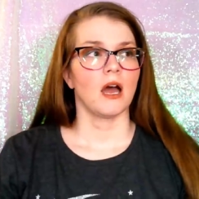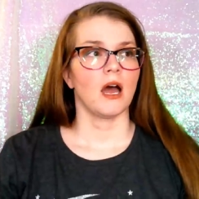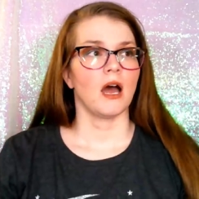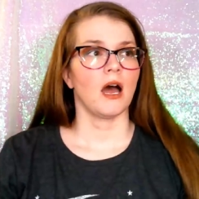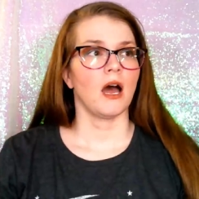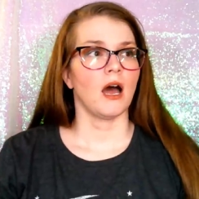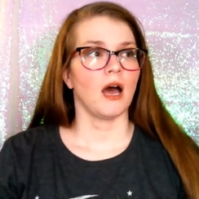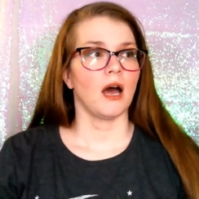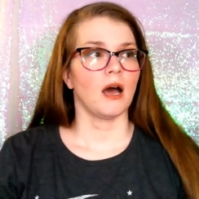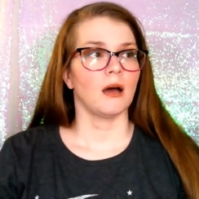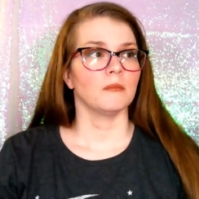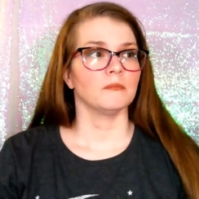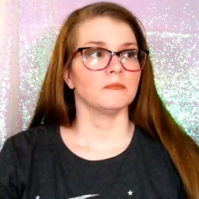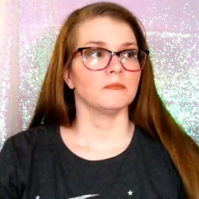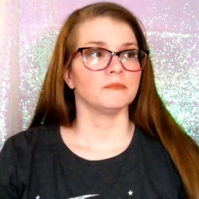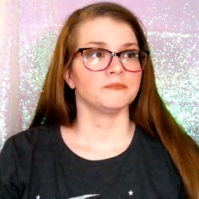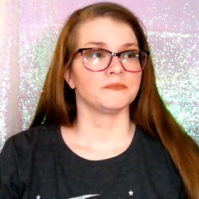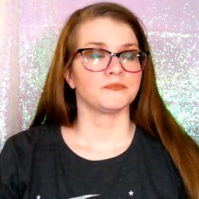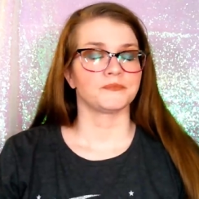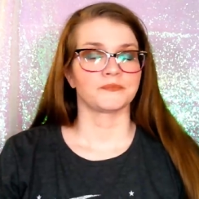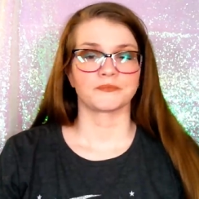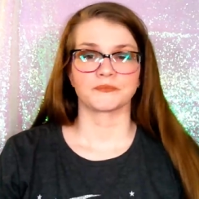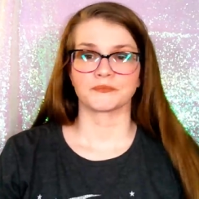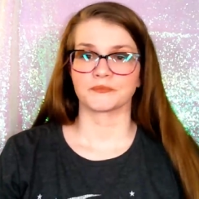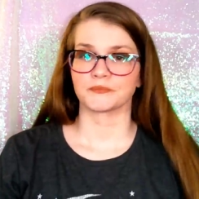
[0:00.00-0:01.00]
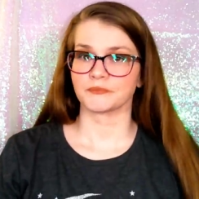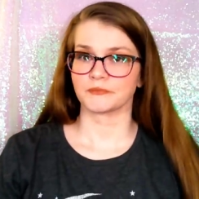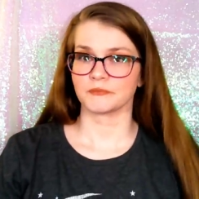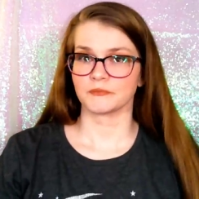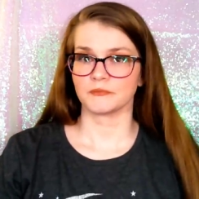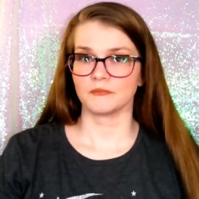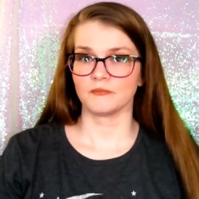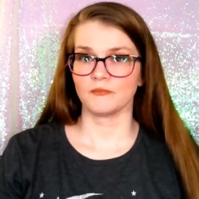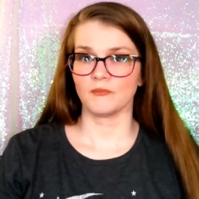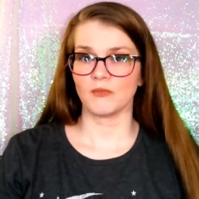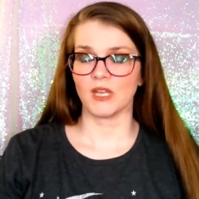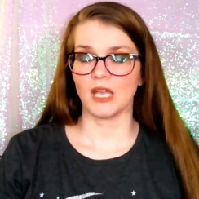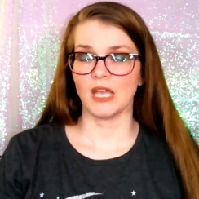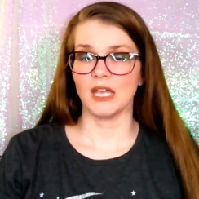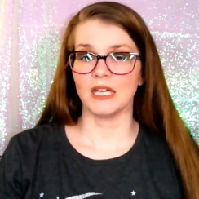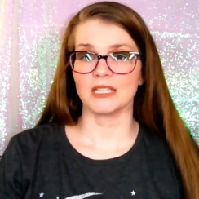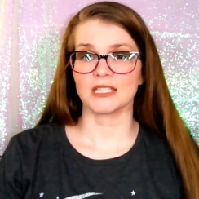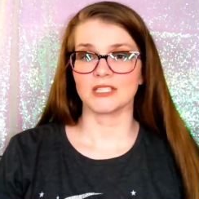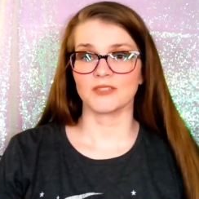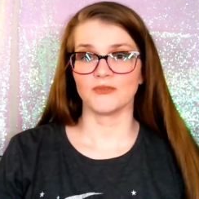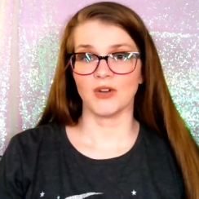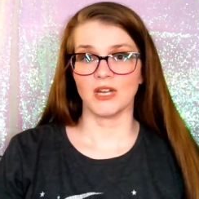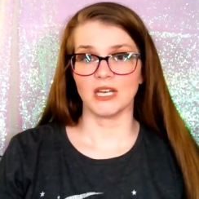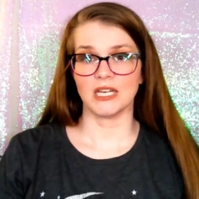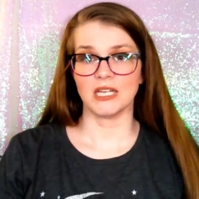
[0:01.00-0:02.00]
Um, it's
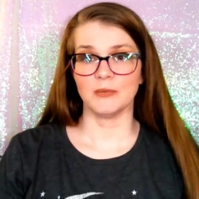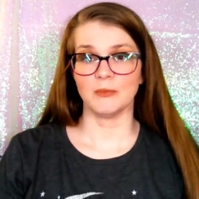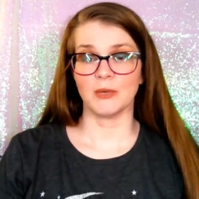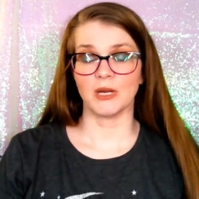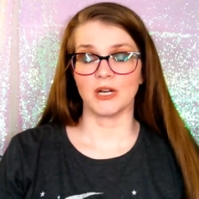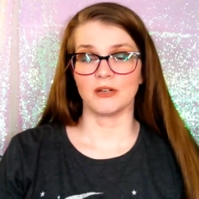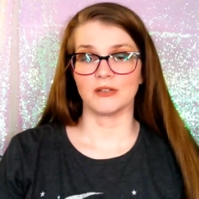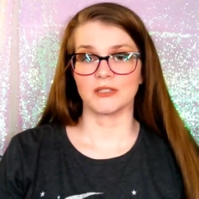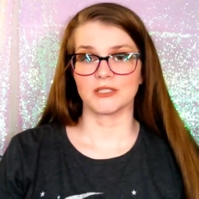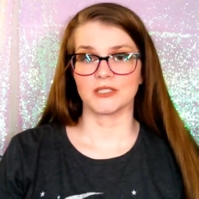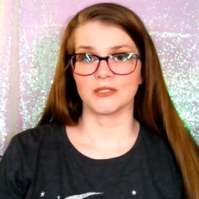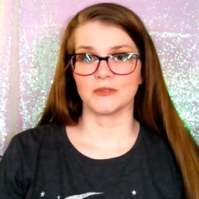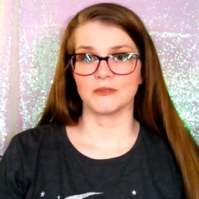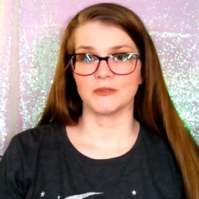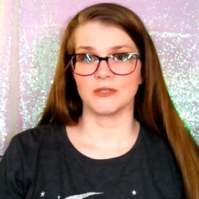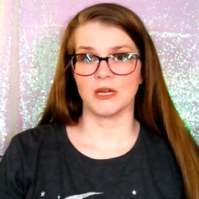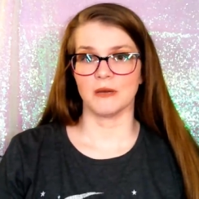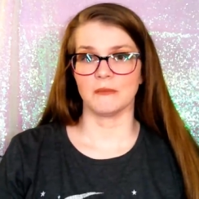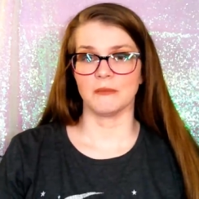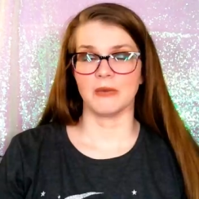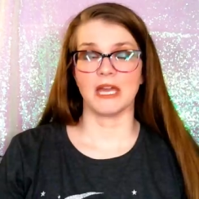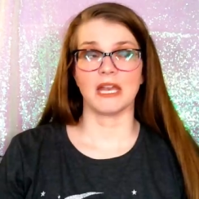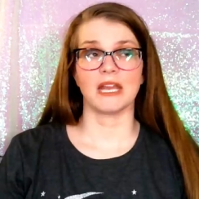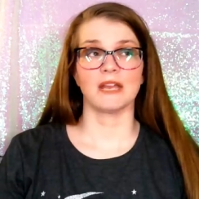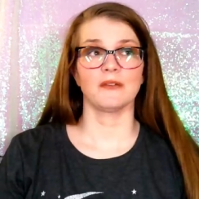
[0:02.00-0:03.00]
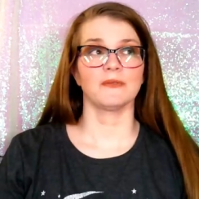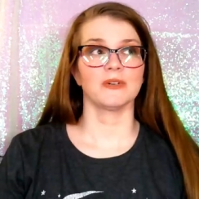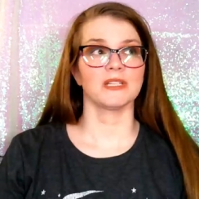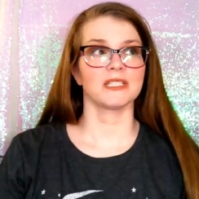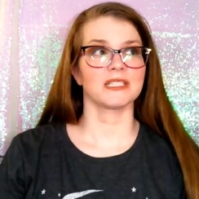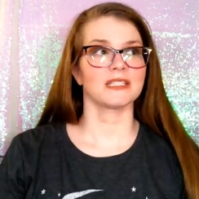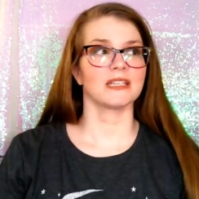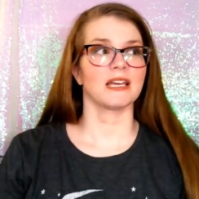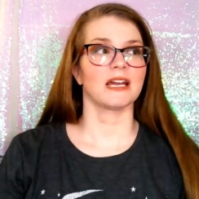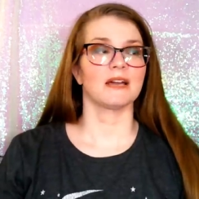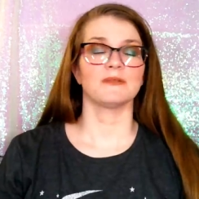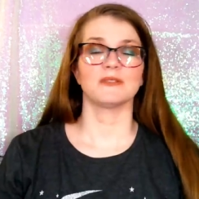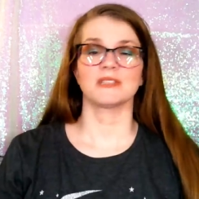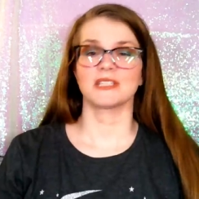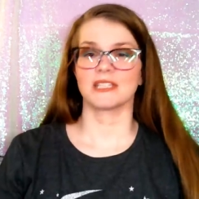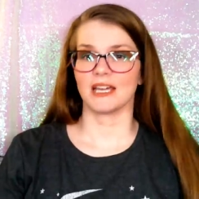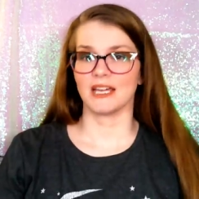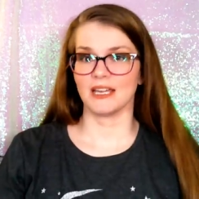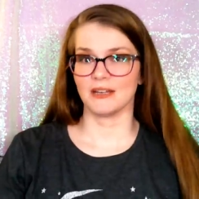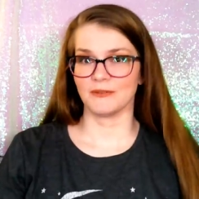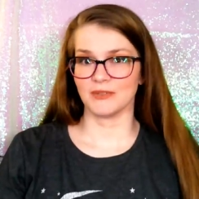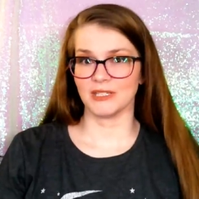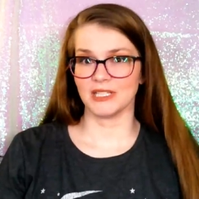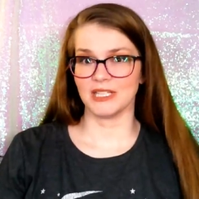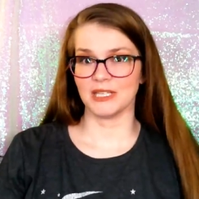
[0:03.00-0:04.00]
funny but also dumb. And I was I was kind
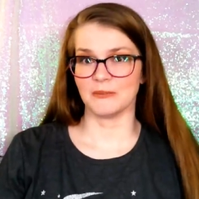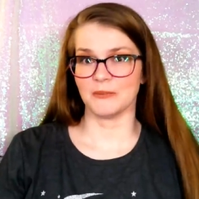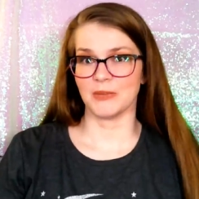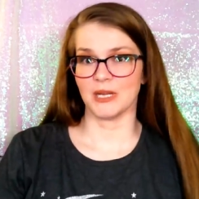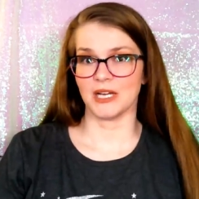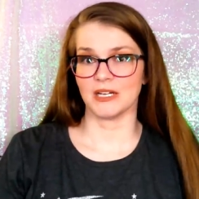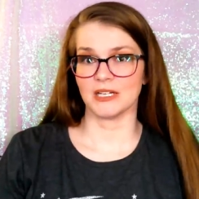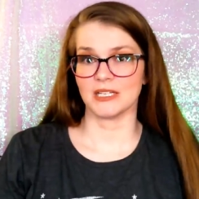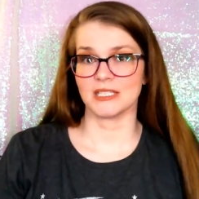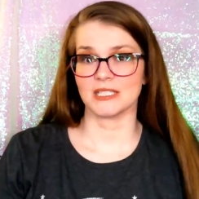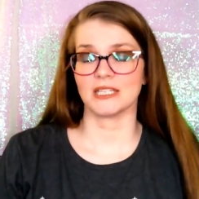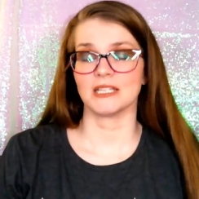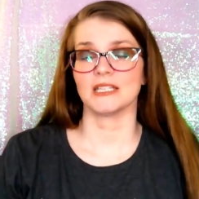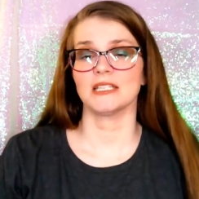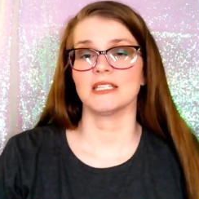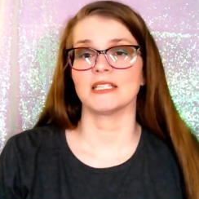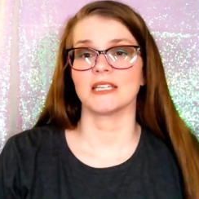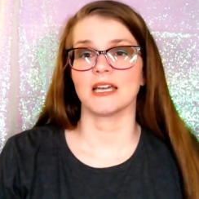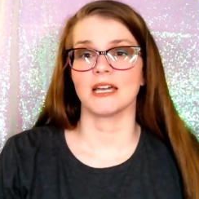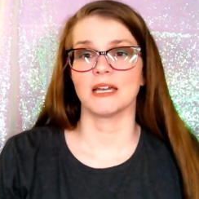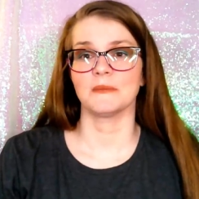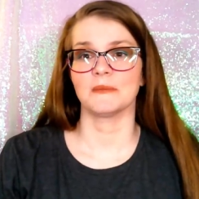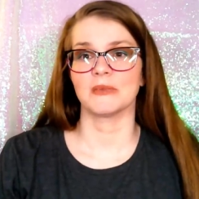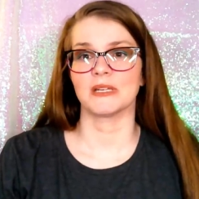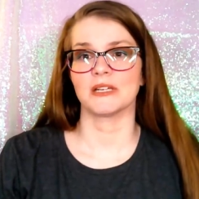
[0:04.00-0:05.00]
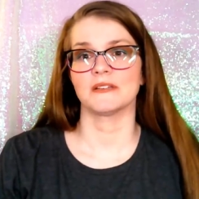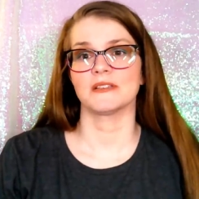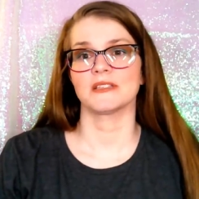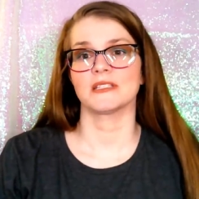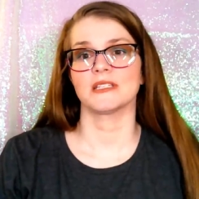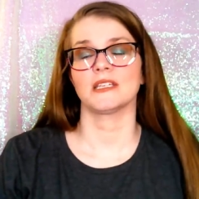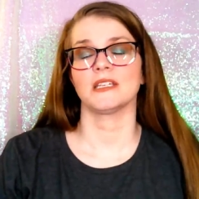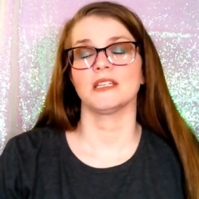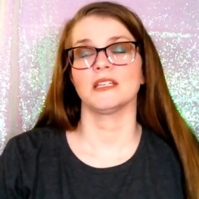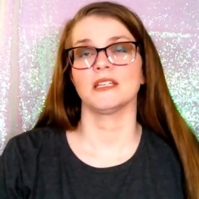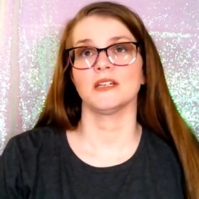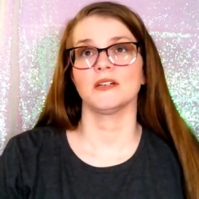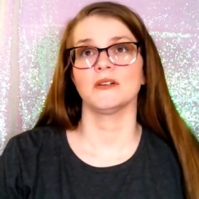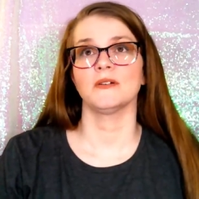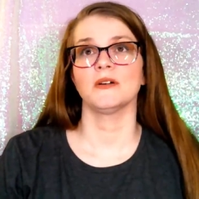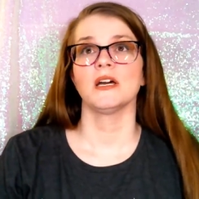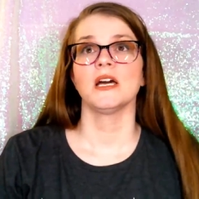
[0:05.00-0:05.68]
of really embarrassed at the time, but I was like, you know,